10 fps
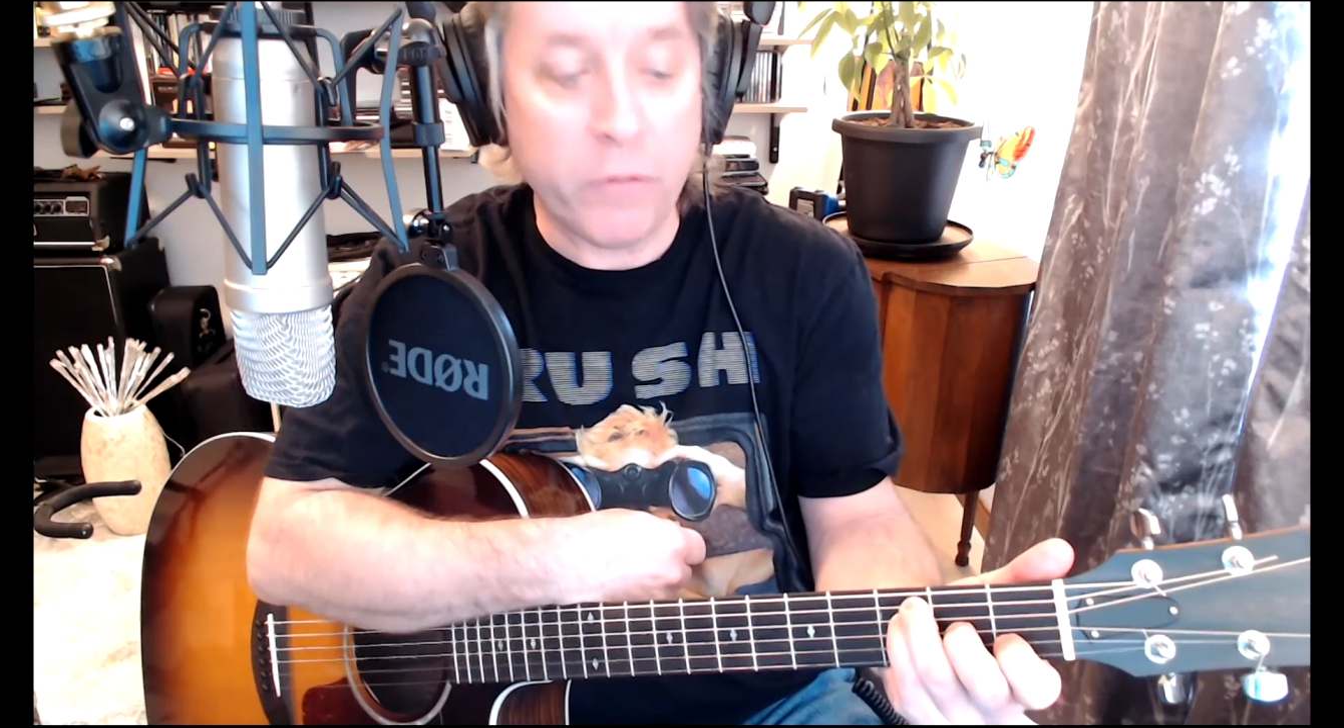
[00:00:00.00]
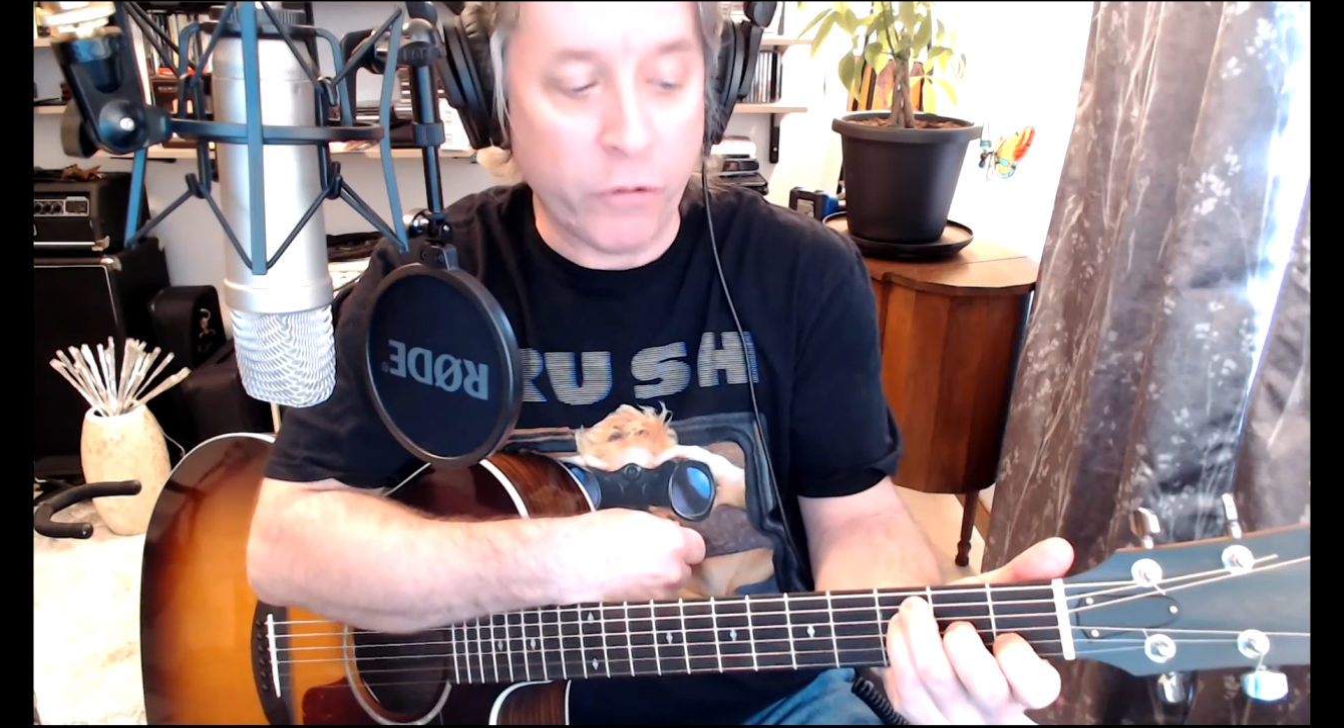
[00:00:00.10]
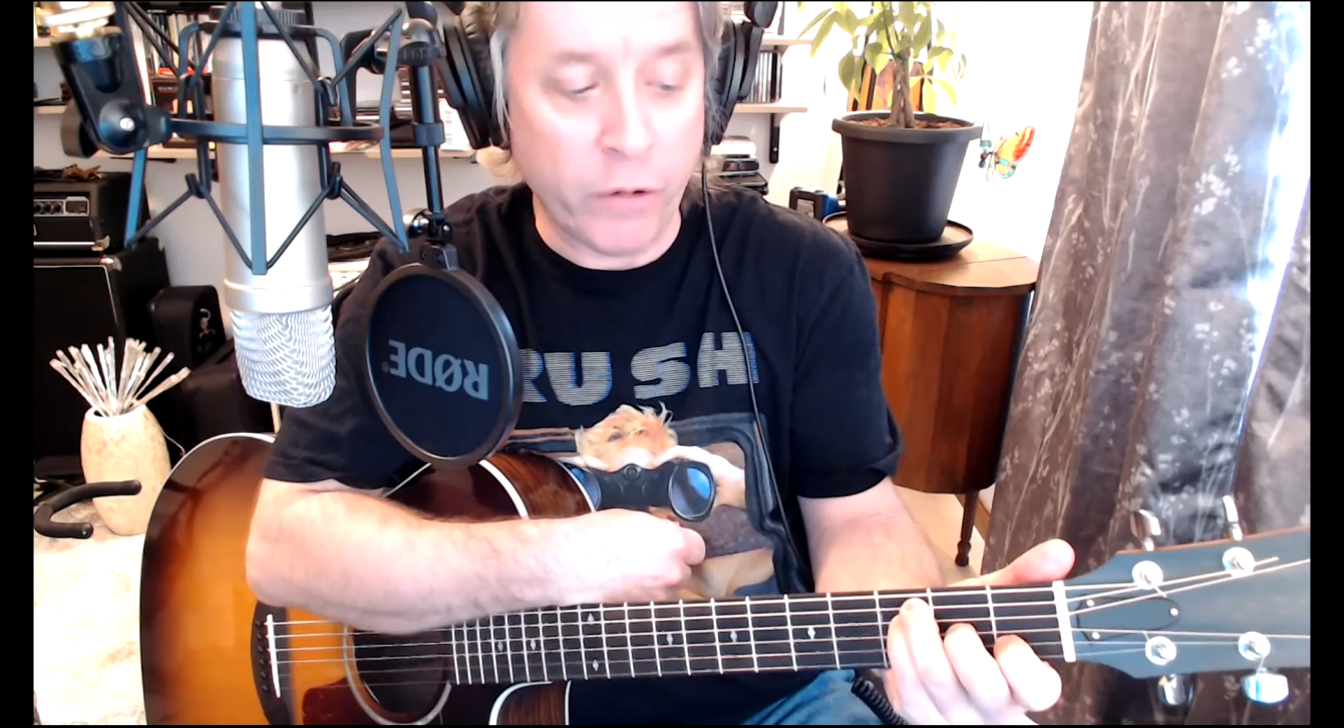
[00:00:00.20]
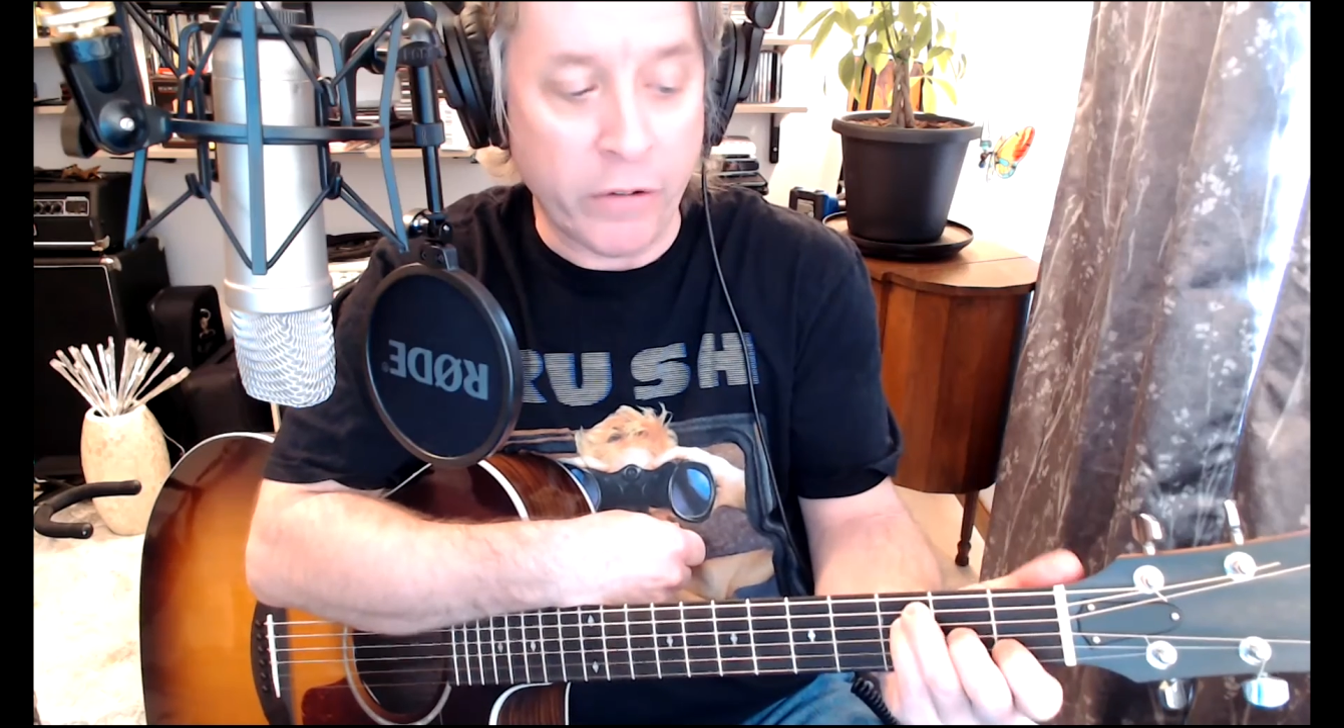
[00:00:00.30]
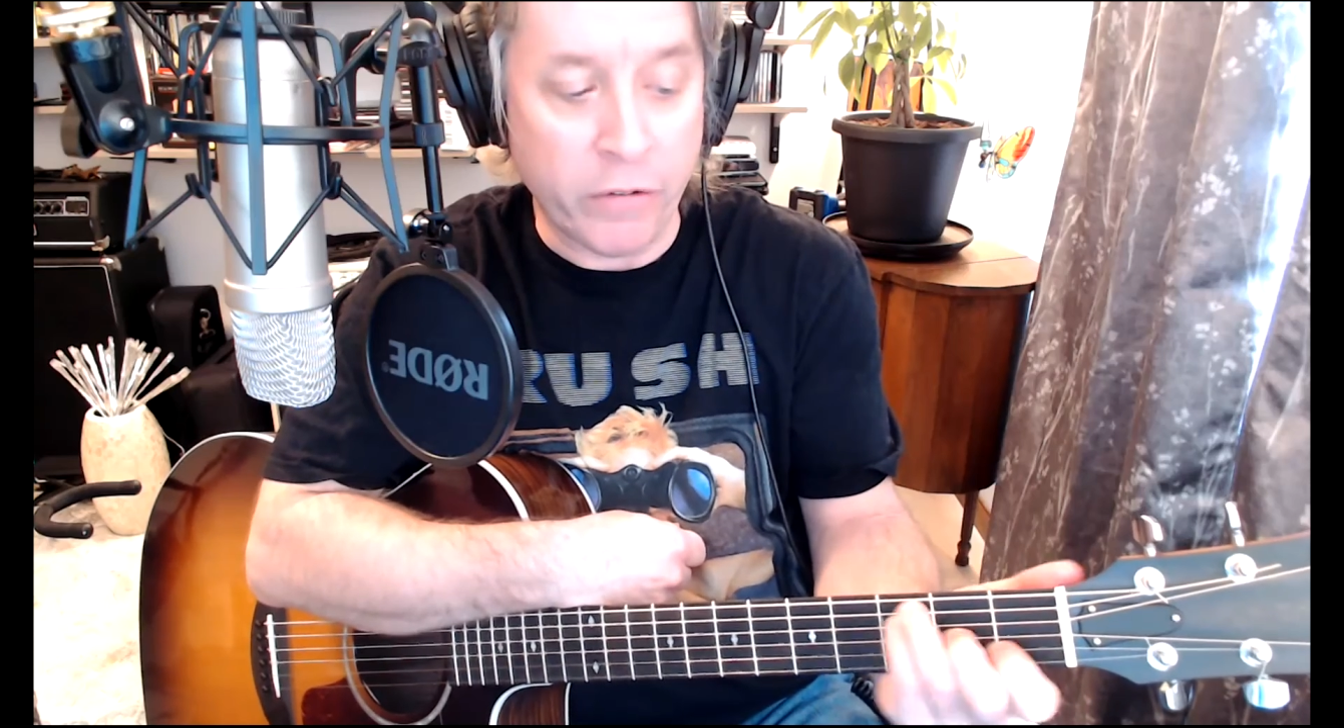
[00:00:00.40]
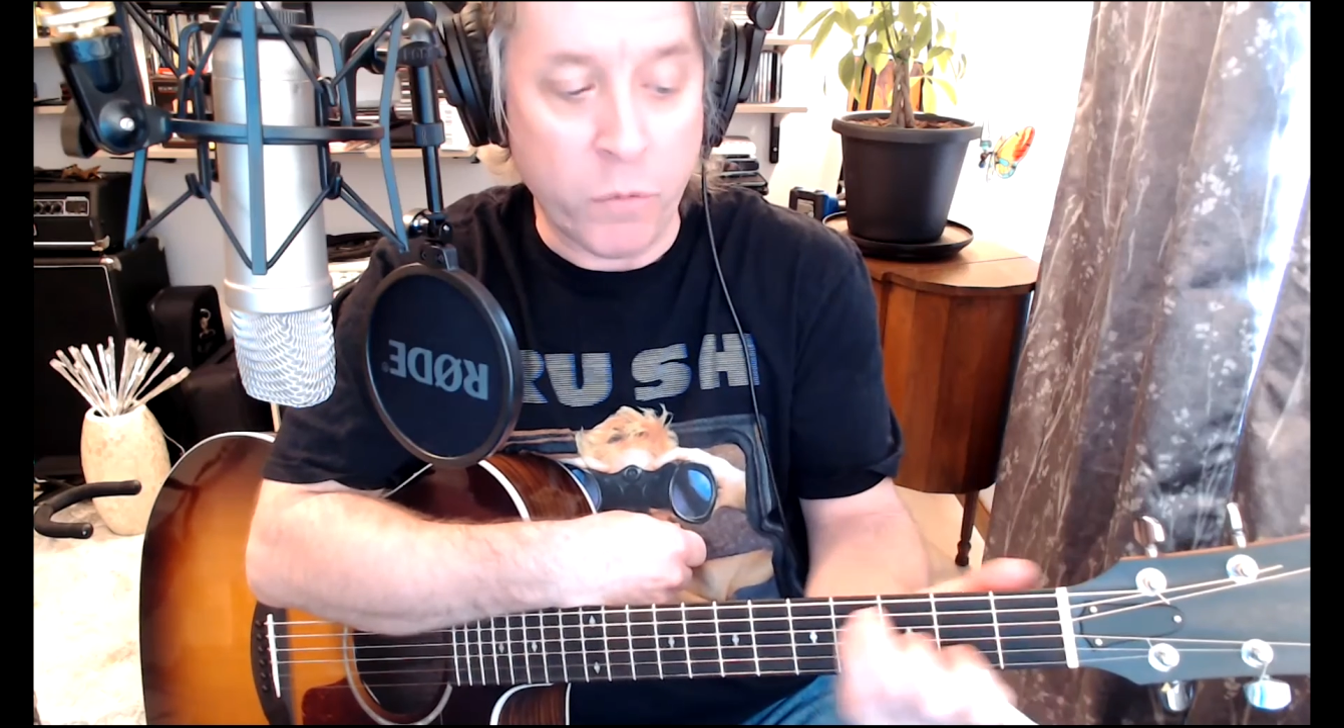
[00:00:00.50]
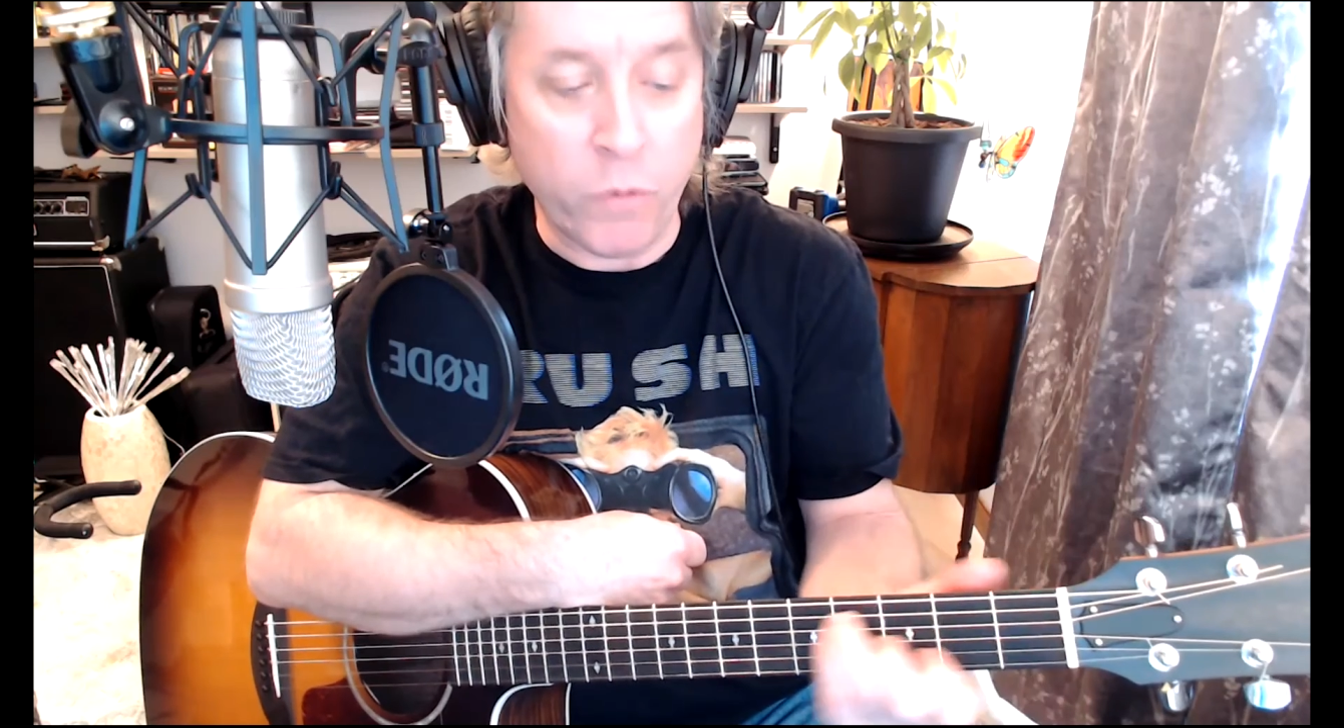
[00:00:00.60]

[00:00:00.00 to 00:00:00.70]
strings and